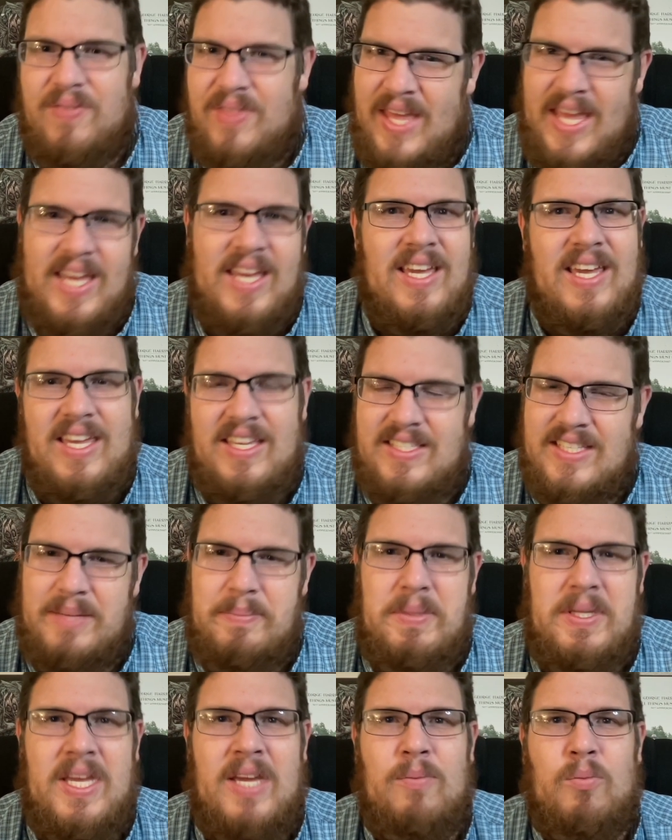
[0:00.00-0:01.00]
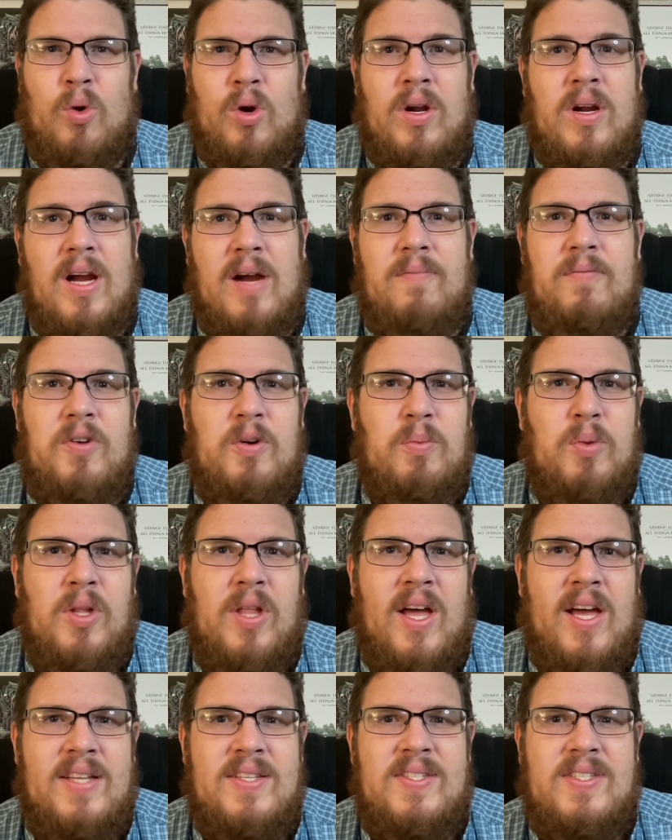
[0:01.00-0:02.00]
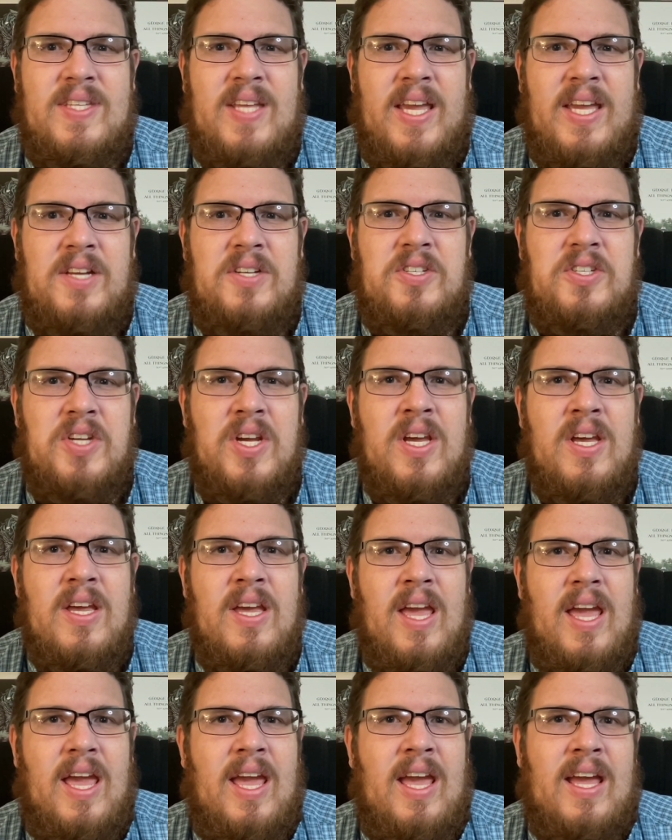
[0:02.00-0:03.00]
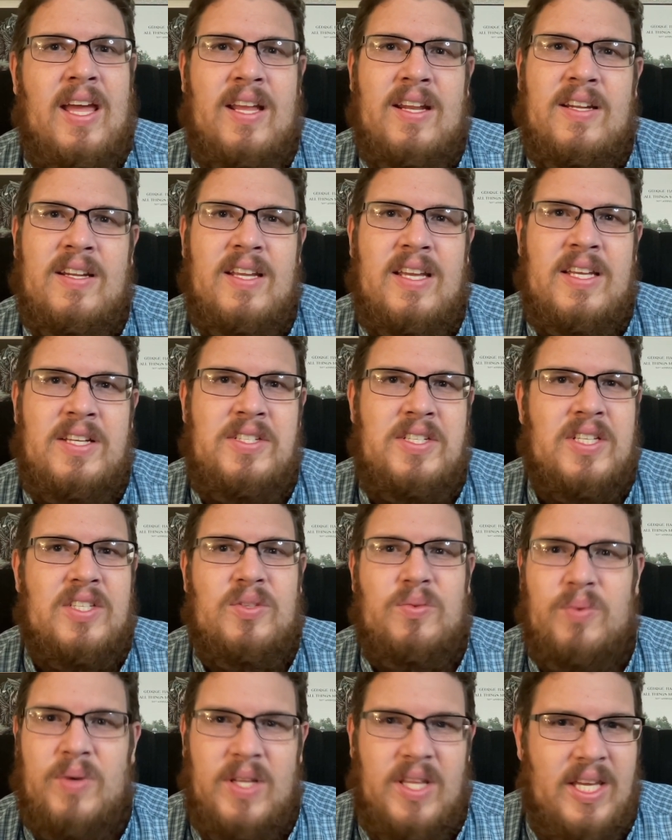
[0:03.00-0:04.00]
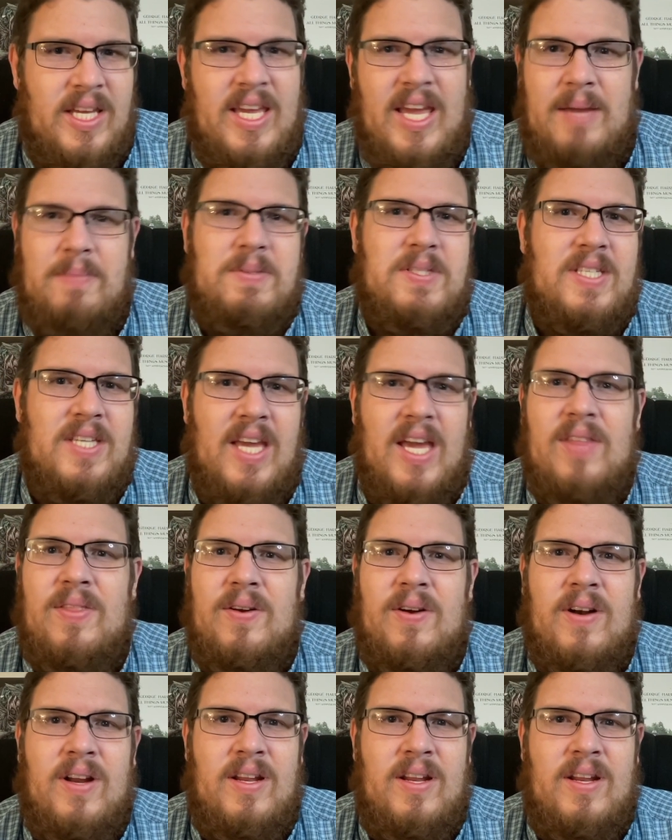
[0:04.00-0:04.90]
They seemed to get more comfortable on stage, and it just really came together.